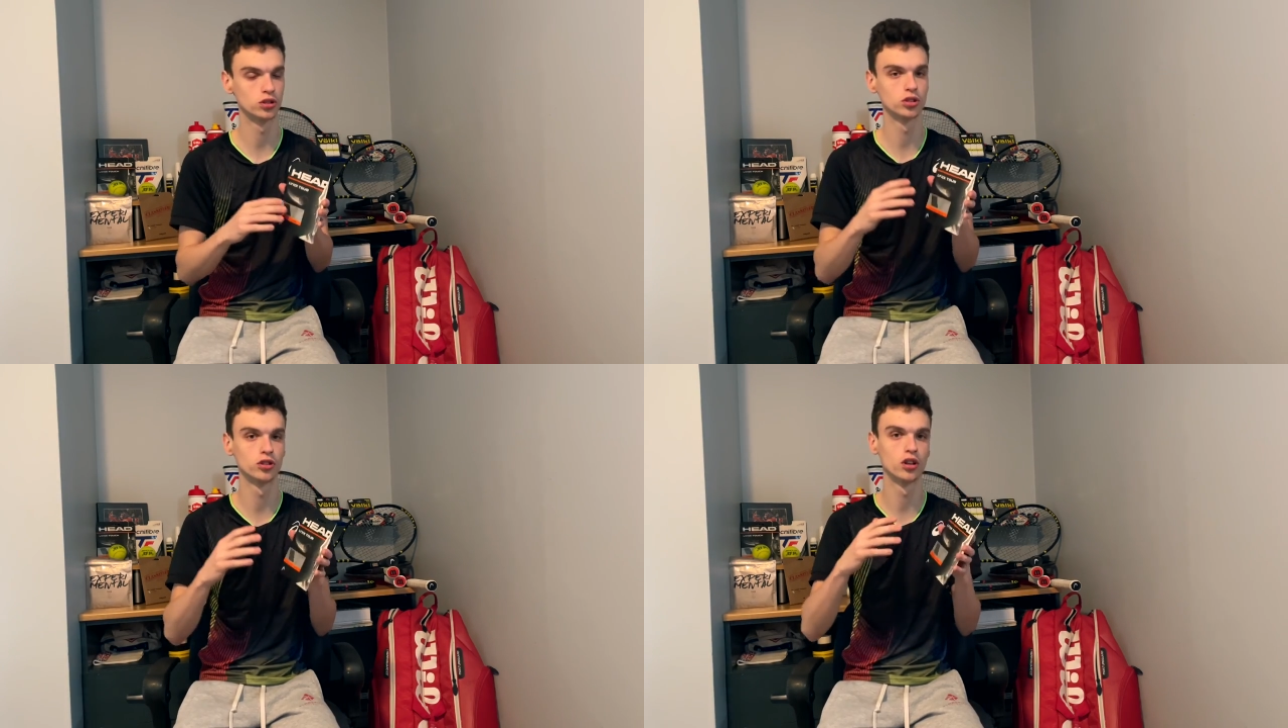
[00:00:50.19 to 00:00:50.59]

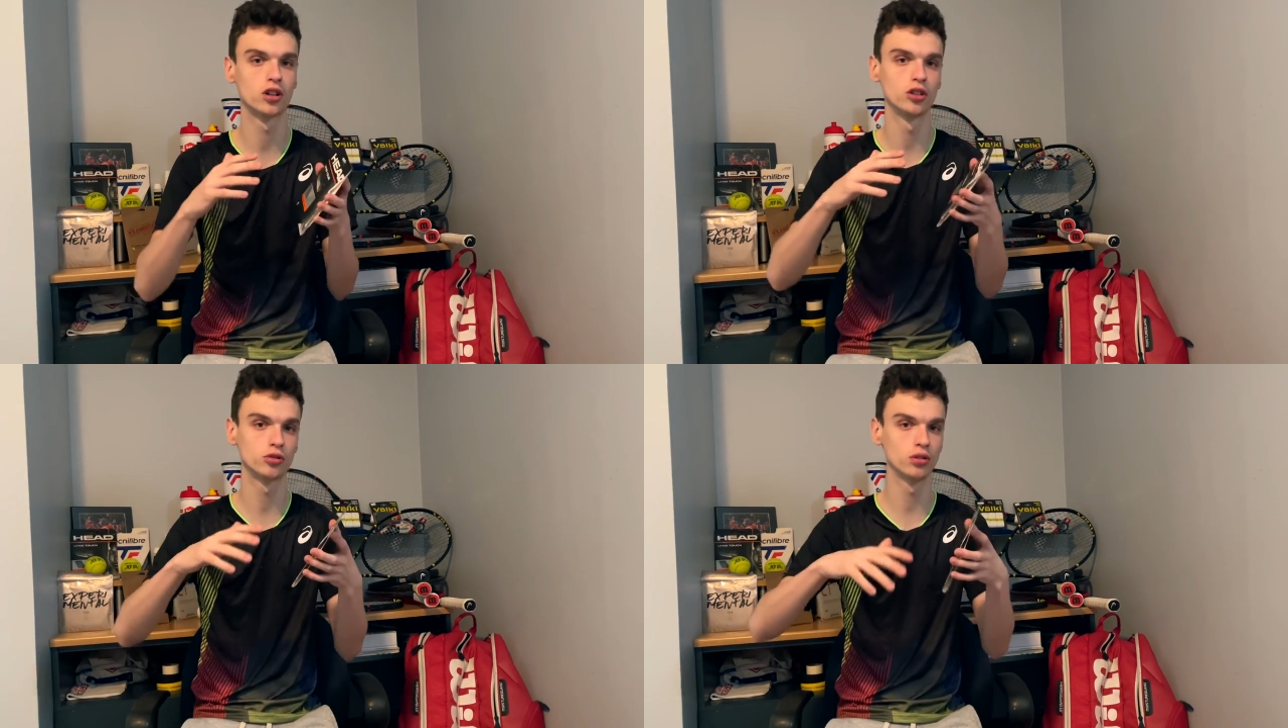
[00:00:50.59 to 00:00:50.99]
So the
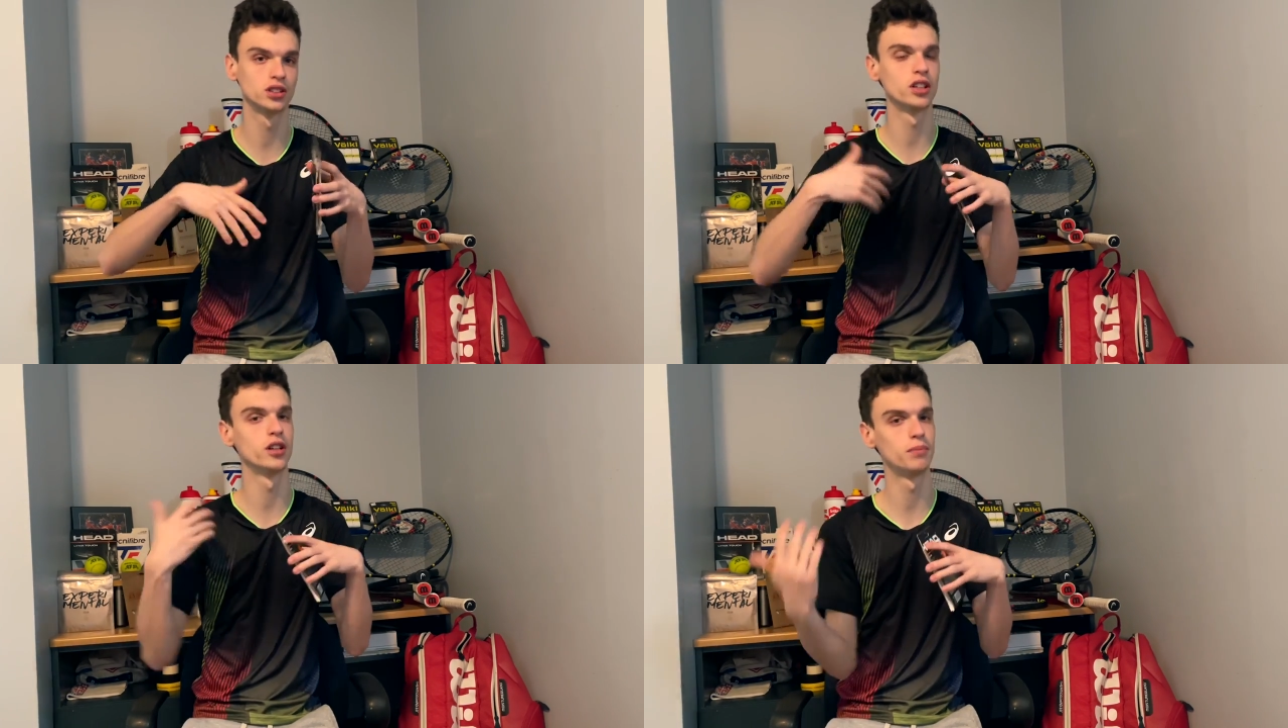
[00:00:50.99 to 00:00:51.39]
control
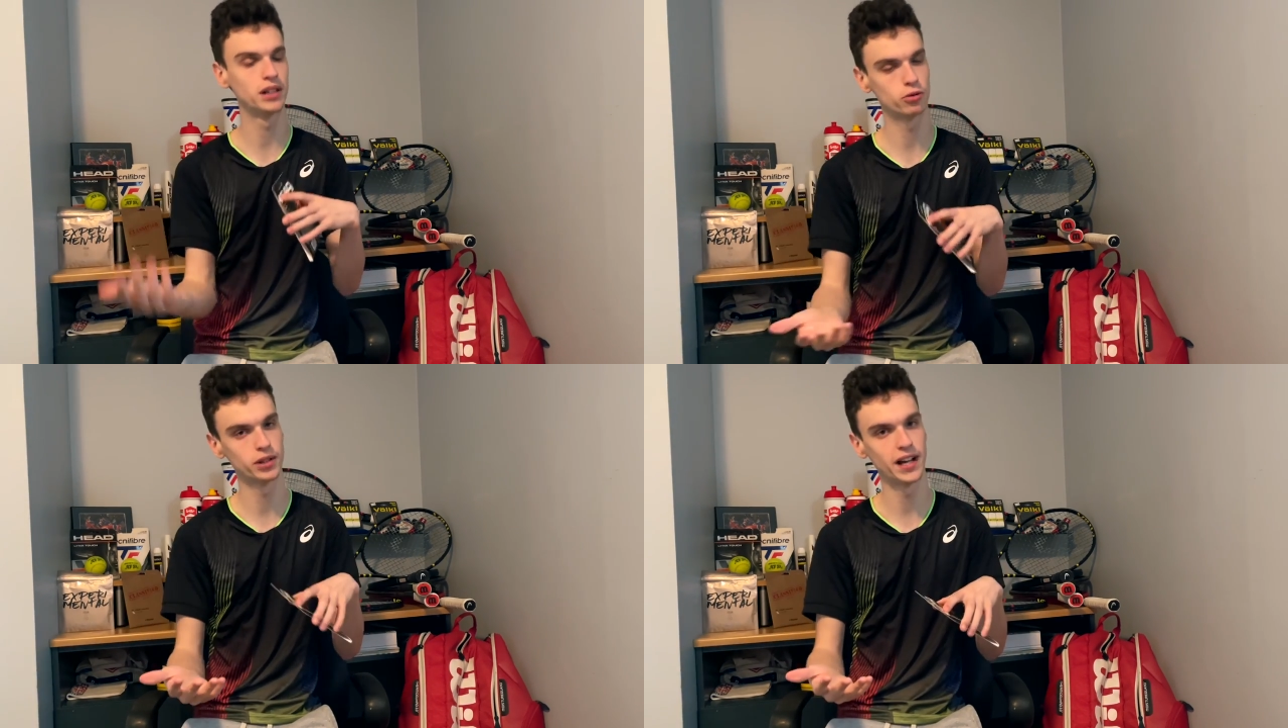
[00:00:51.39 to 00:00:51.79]
is gonna be
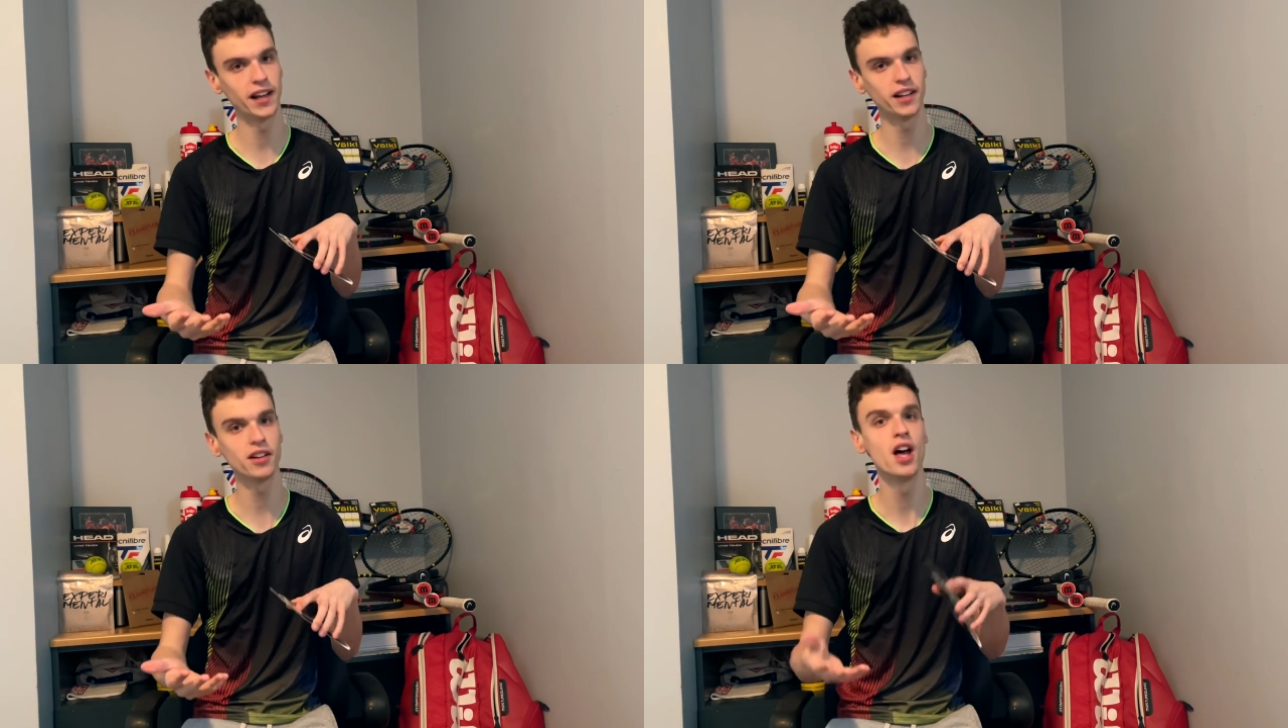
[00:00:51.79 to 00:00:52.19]

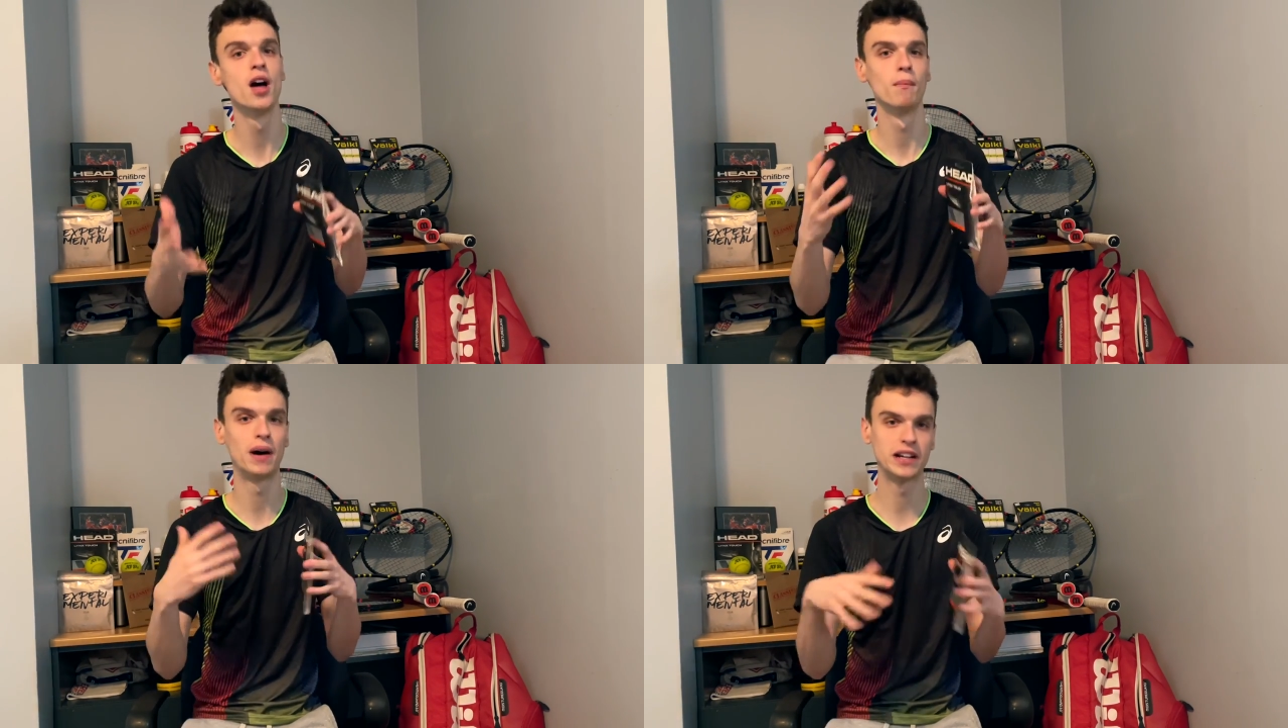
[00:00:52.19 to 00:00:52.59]
created
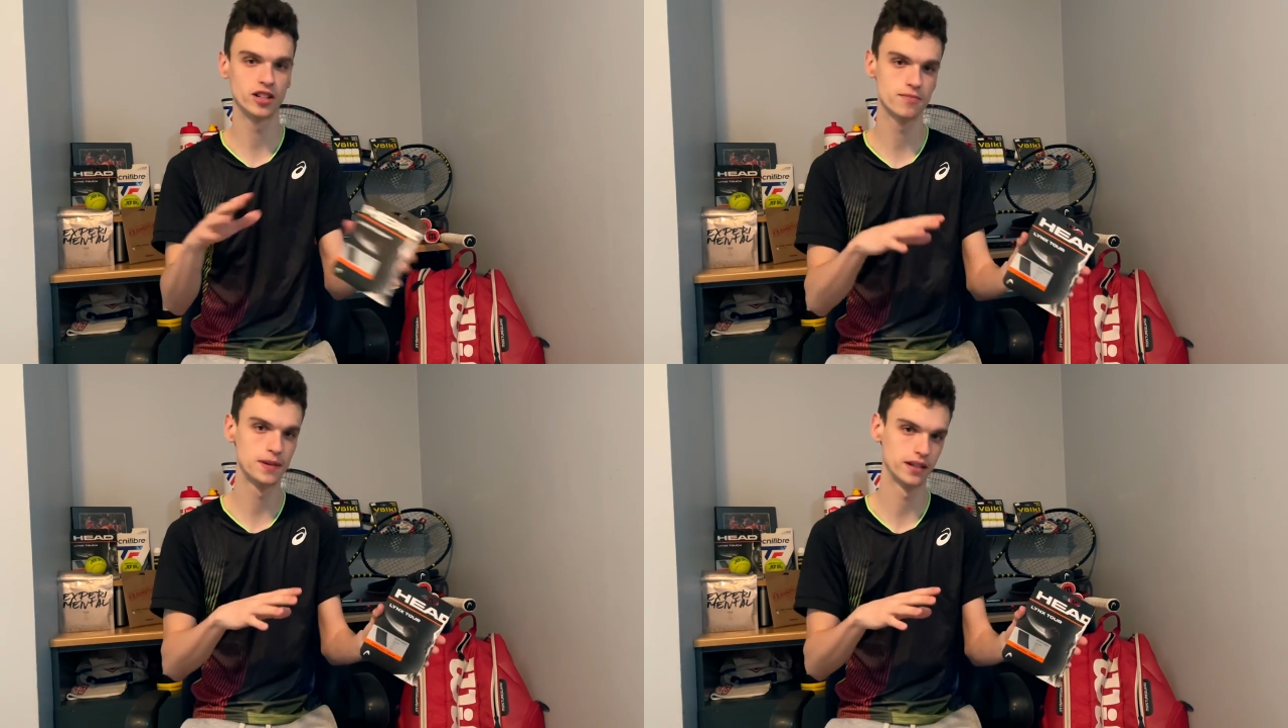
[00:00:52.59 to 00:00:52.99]
by
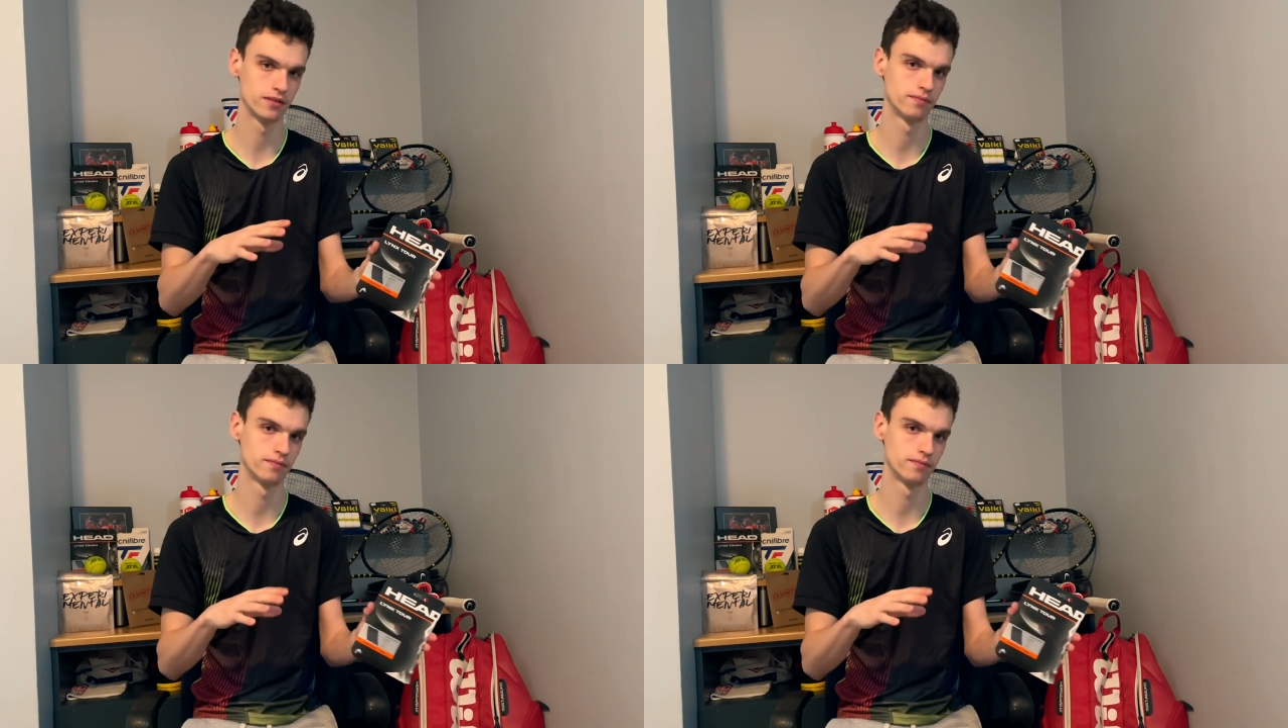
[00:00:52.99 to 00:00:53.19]
the spin.